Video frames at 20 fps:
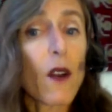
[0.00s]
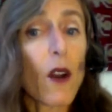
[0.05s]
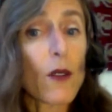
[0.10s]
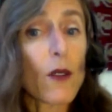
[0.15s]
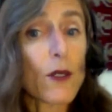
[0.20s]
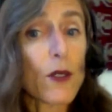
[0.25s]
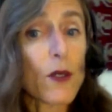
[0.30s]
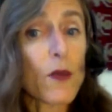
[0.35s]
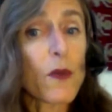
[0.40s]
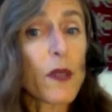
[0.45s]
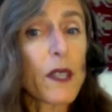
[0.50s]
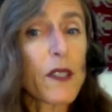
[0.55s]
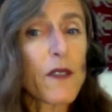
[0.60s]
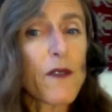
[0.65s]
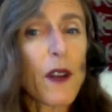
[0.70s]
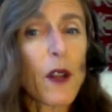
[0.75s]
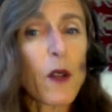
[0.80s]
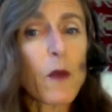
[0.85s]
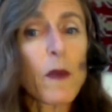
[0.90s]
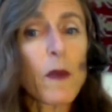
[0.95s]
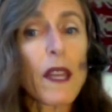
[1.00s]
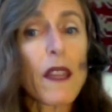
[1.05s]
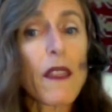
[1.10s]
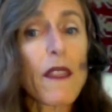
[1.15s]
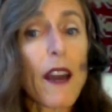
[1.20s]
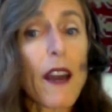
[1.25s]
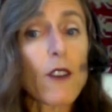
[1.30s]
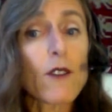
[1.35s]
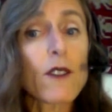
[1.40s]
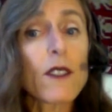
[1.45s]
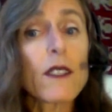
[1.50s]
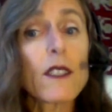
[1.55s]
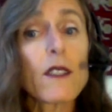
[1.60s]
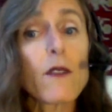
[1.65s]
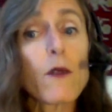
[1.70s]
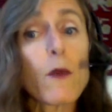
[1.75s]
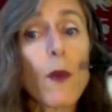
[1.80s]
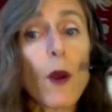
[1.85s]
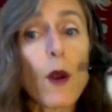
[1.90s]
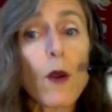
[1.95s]
So redeveloping thousands of
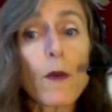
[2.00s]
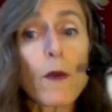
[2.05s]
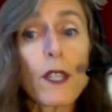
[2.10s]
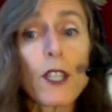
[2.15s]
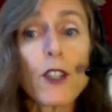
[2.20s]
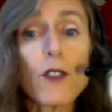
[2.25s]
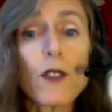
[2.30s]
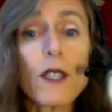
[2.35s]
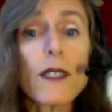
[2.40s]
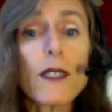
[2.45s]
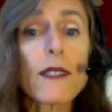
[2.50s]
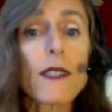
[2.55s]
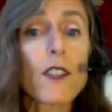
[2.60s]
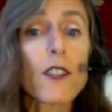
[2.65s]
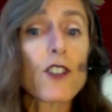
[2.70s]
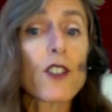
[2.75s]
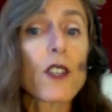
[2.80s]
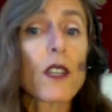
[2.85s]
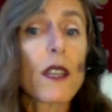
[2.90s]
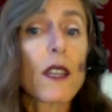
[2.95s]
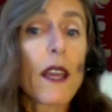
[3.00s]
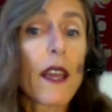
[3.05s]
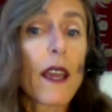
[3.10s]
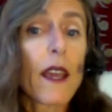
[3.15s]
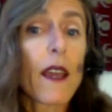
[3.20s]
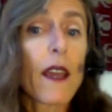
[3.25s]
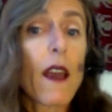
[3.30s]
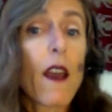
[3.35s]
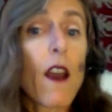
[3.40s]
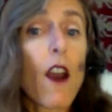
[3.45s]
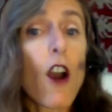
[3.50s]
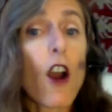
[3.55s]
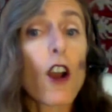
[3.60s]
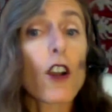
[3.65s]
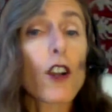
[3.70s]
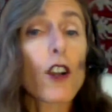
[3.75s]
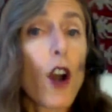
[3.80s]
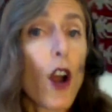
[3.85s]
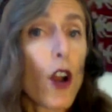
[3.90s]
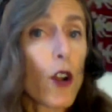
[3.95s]
apartment units such that they are
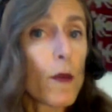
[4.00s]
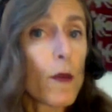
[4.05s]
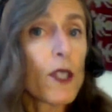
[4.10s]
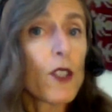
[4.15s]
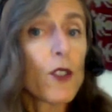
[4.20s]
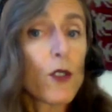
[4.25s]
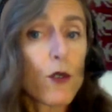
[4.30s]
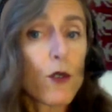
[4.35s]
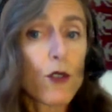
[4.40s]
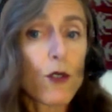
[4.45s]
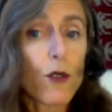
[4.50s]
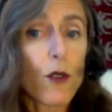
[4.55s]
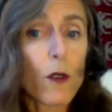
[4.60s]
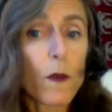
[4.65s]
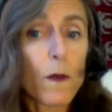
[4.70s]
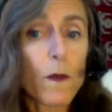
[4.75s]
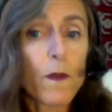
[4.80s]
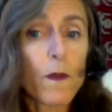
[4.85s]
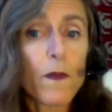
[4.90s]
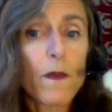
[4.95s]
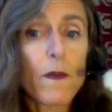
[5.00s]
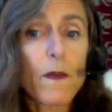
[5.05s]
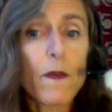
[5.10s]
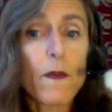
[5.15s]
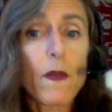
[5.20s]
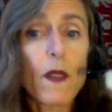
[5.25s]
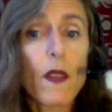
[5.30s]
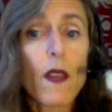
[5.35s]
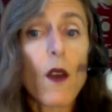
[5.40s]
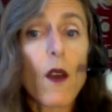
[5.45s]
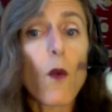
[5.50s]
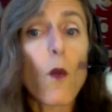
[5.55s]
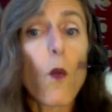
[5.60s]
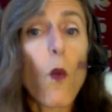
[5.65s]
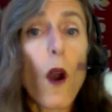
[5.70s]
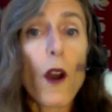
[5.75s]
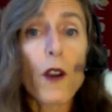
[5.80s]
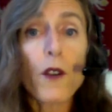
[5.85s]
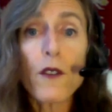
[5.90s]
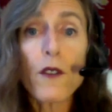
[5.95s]
carbon neutral,
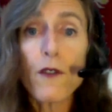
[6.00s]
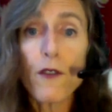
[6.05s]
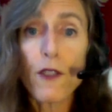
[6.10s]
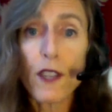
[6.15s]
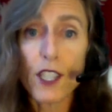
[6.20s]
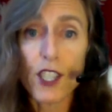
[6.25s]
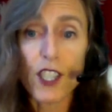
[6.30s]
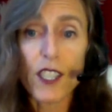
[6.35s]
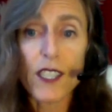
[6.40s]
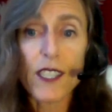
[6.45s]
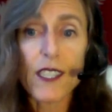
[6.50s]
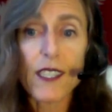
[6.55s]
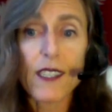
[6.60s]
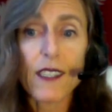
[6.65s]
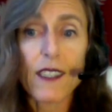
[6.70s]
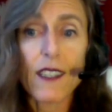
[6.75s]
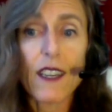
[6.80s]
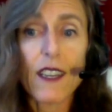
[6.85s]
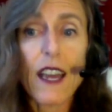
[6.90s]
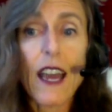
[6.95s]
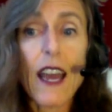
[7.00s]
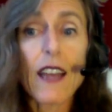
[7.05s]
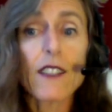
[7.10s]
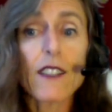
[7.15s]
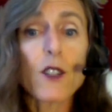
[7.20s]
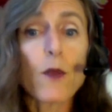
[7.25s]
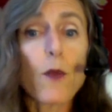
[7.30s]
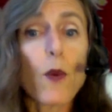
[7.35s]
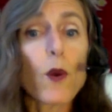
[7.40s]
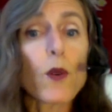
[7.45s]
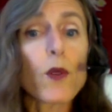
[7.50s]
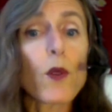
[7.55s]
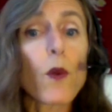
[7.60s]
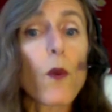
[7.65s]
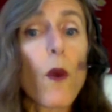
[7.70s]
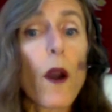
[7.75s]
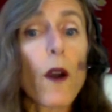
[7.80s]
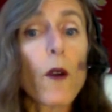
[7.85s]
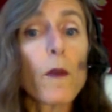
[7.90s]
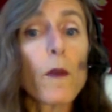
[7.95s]
water efficient, and support the
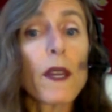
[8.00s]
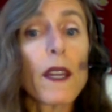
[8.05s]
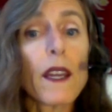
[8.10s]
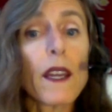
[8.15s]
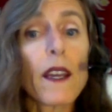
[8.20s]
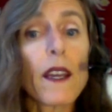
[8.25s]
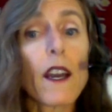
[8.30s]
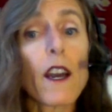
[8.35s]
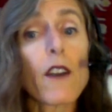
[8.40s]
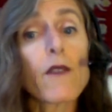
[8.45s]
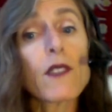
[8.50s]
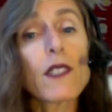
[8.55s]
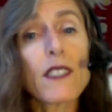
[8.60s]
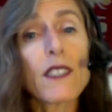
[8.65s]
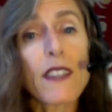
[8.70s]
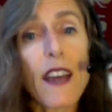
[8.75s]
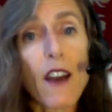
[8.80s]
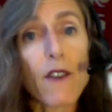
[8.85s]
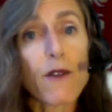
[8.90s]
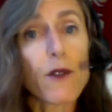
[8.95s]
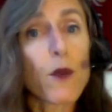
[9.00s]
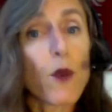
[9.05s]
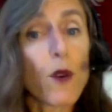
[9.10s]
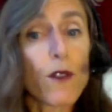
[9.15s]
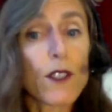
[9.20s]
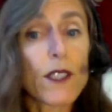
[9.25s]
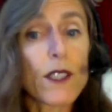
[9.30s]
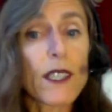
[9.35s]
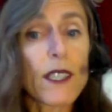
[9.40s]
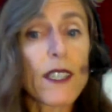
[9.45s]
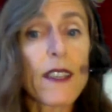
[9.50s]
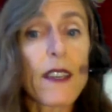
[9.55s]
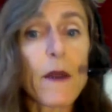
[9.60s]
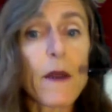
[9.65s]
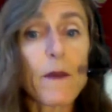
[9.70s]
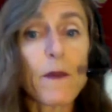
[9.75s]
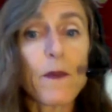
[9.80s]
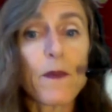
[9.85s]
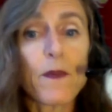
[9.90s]
well-being of the staff who oversee them.